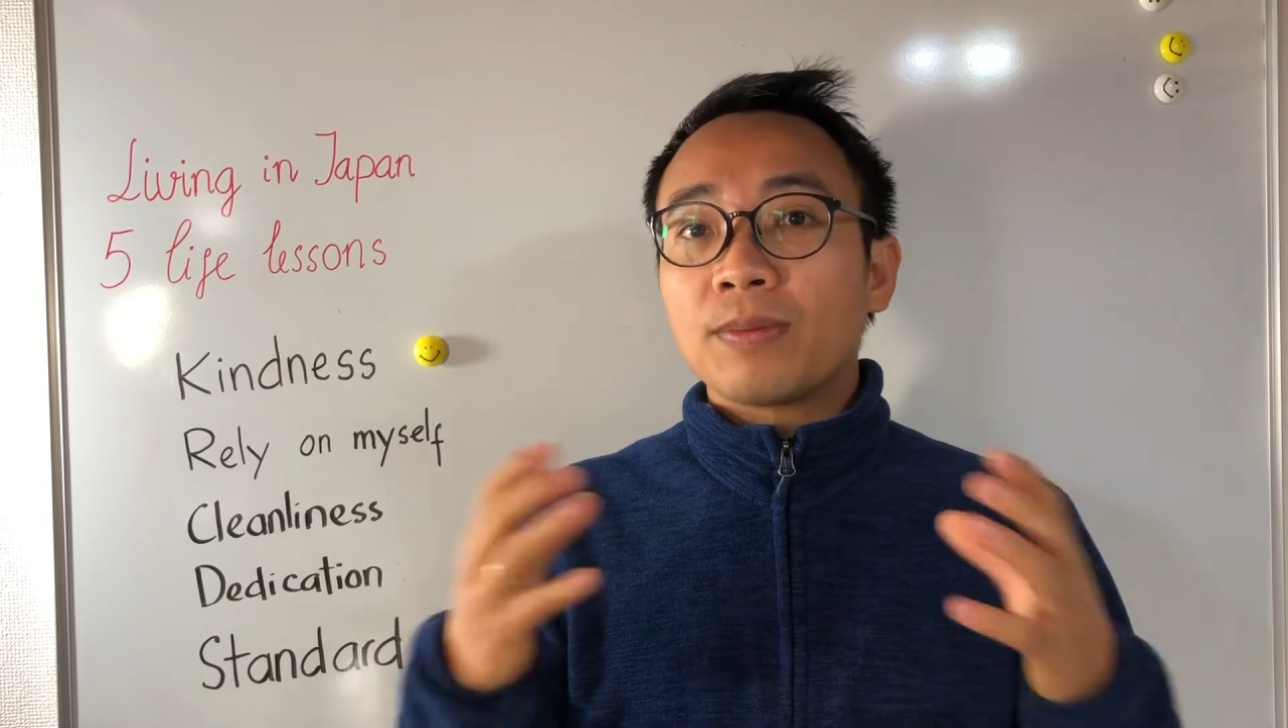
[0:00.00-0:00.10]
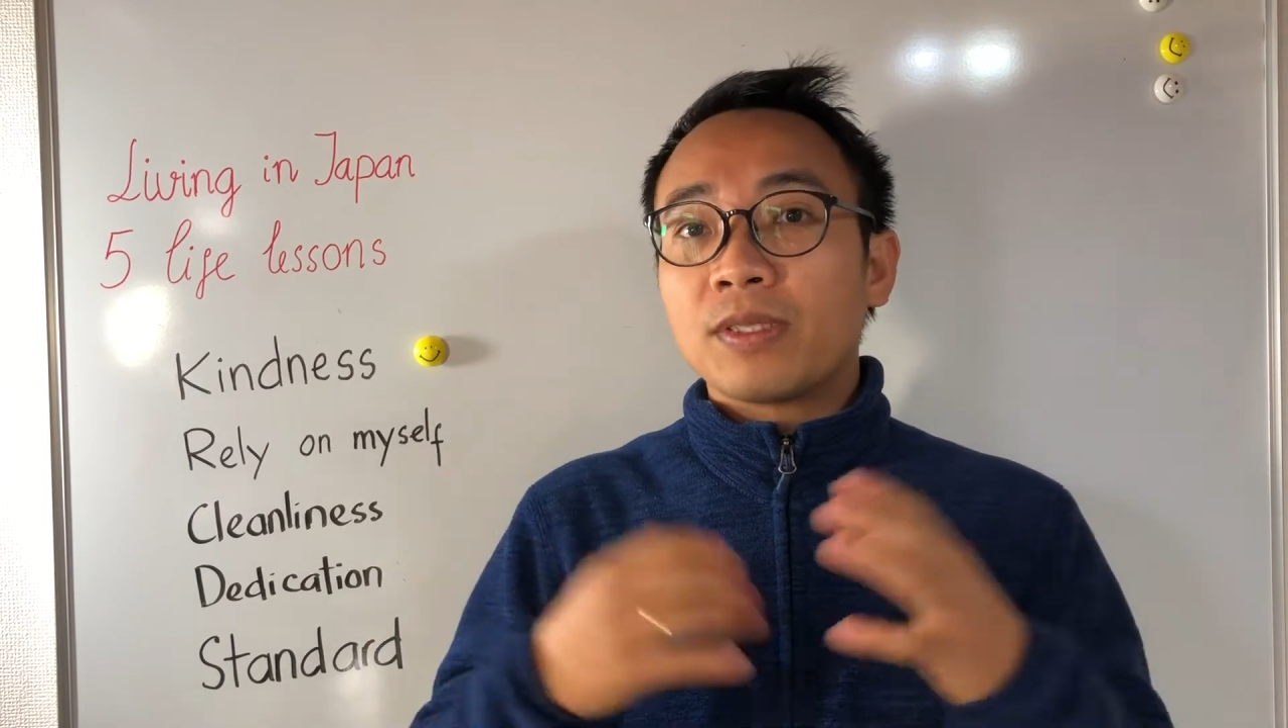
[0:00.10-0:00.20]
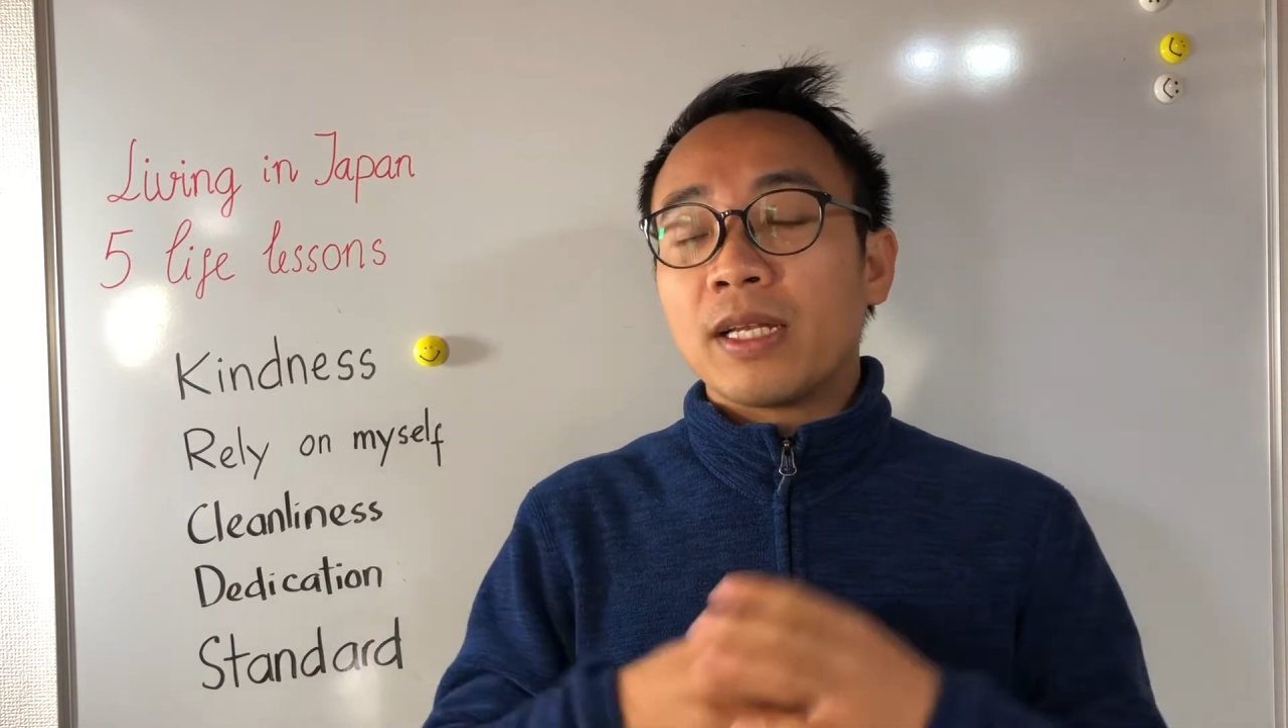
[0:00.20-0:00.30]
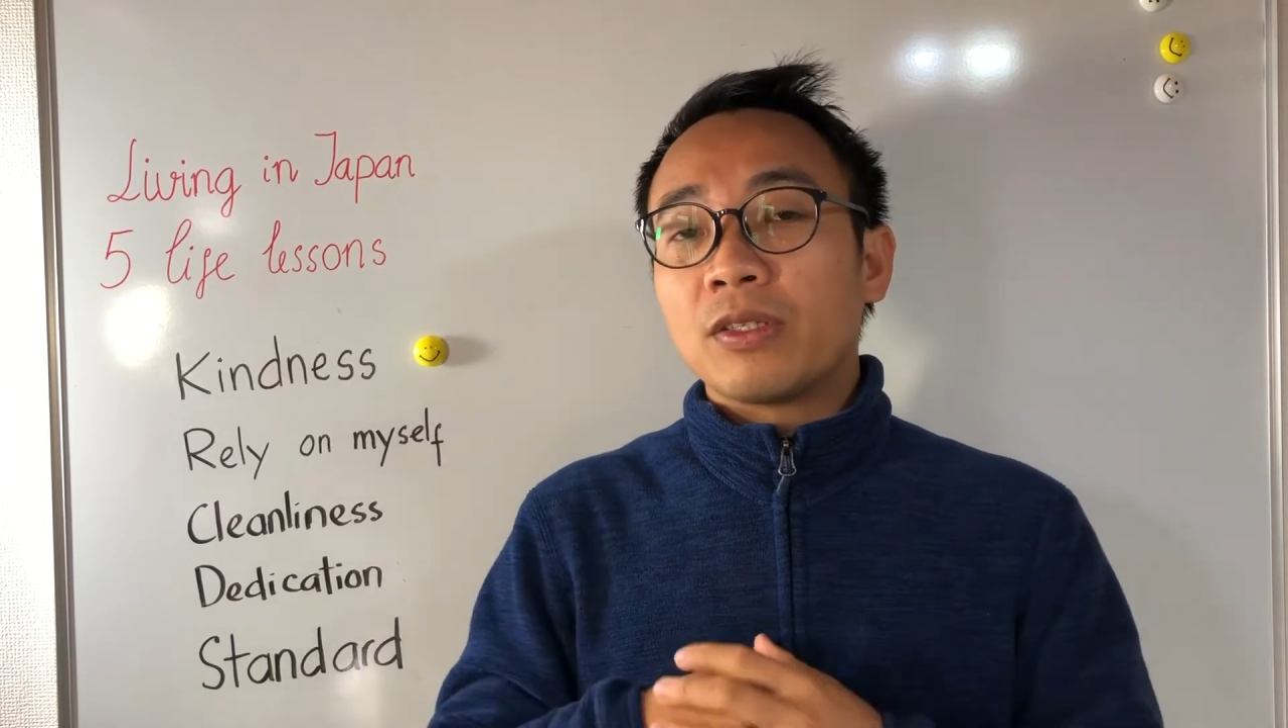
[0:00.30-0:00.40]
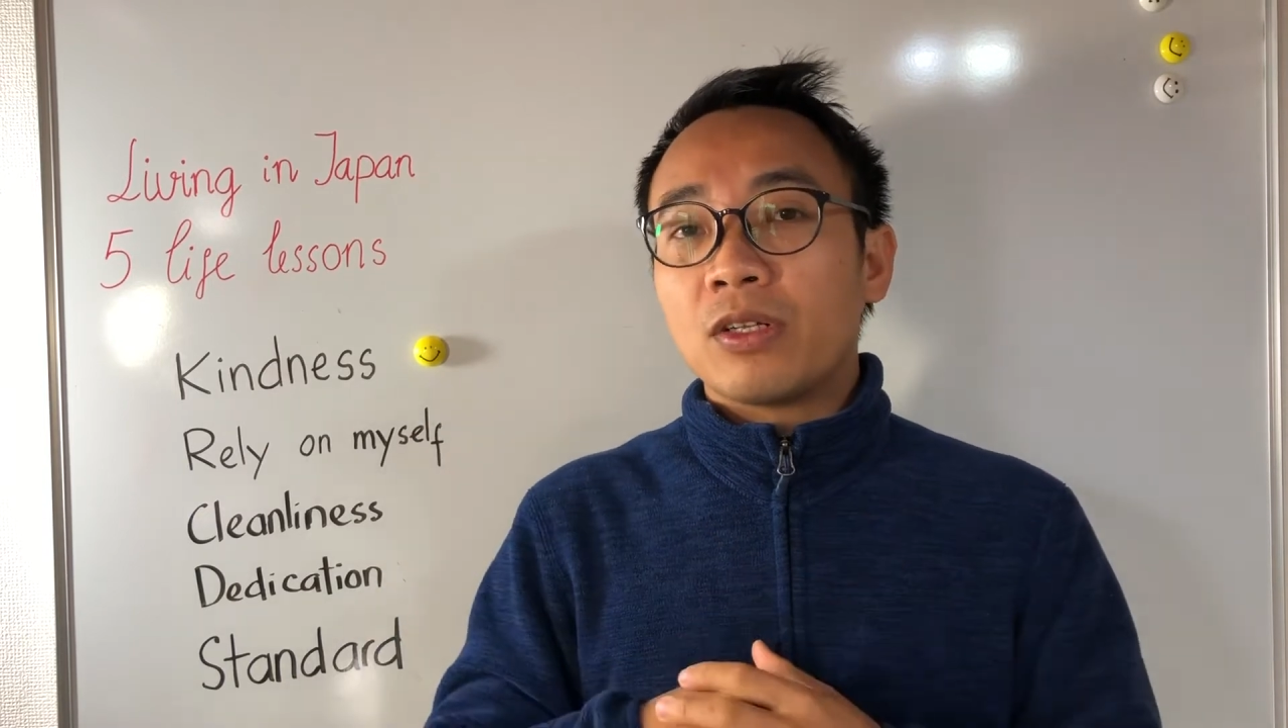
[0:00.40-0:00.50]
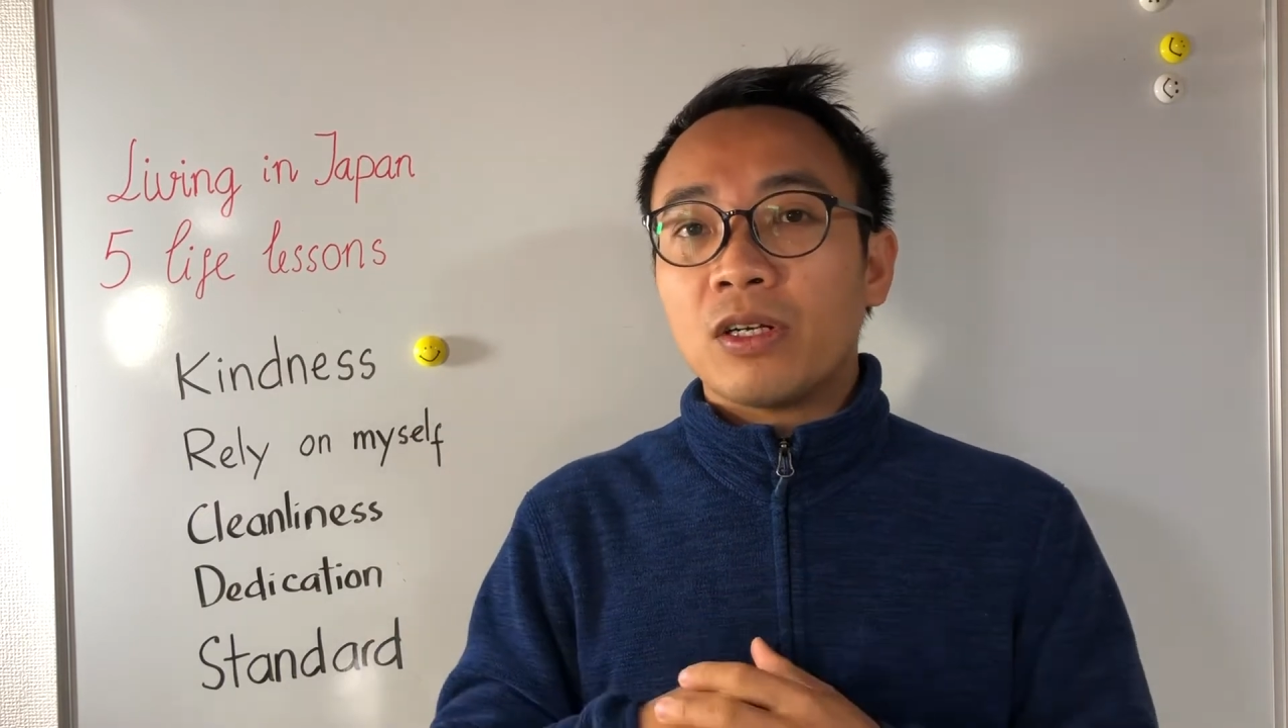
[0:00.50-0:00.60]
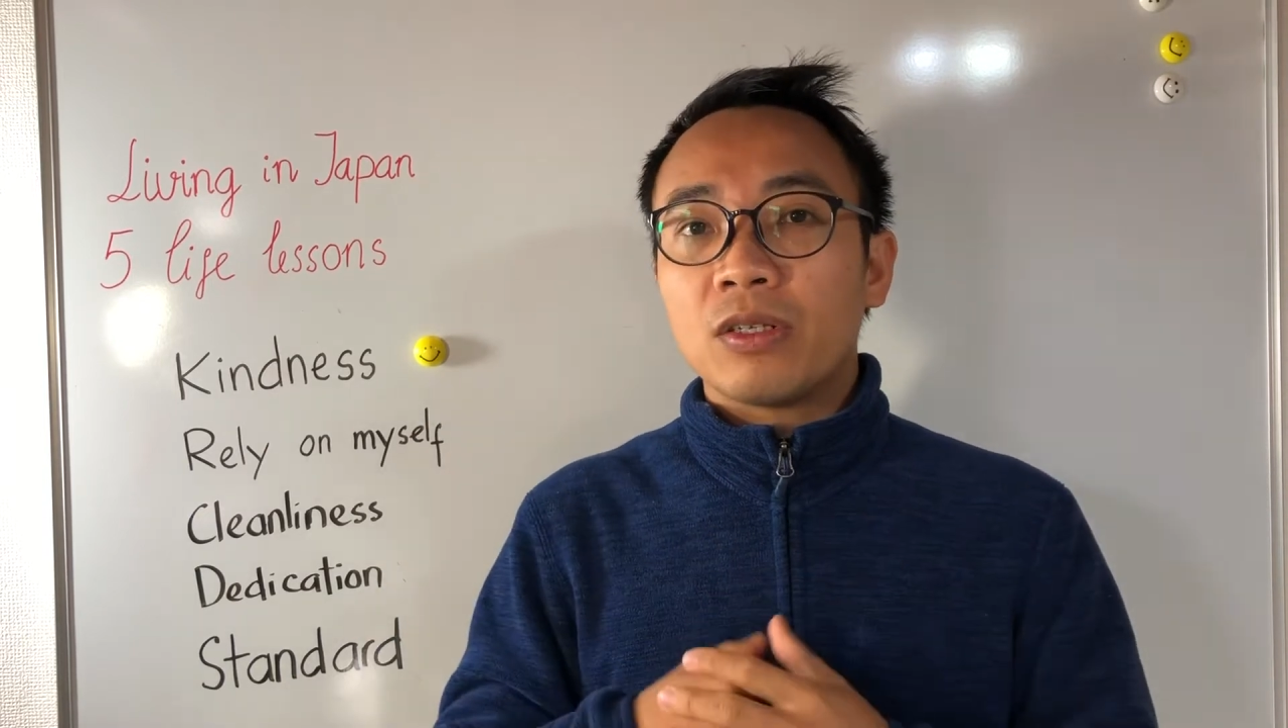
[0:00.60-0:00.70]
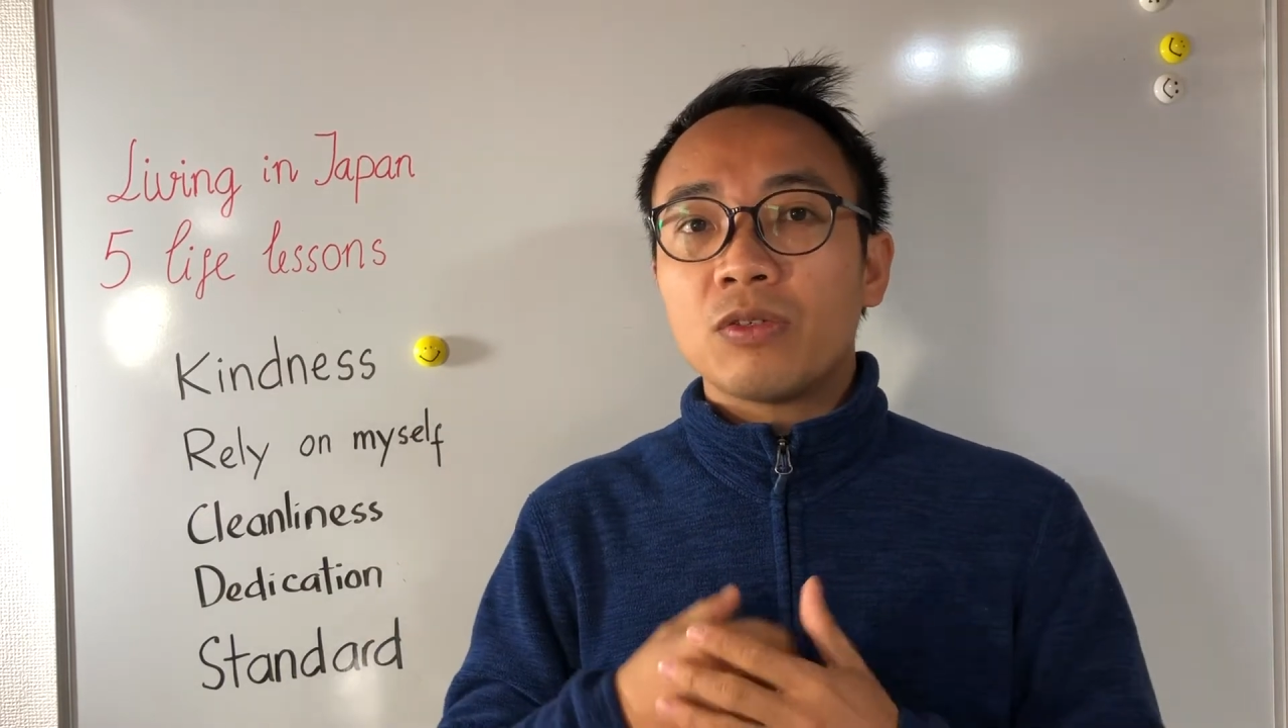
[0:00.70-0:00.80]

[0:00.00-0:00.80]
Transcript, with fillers: center